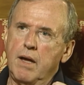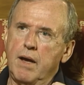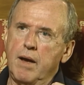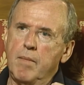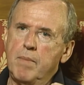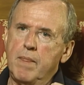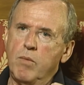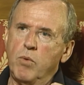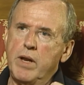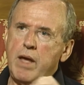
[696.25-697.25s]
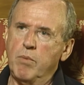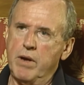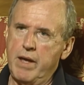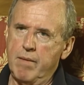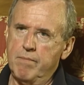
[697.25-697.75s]
Um, when
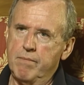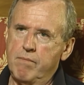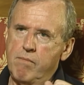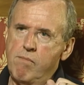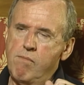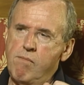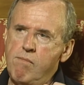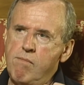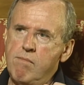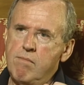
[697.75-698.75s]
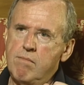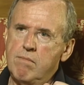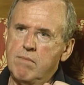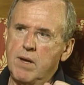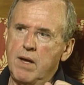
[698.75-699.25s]
Abraham
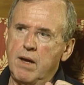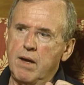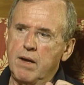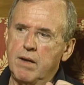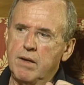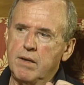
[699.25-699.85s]
uh,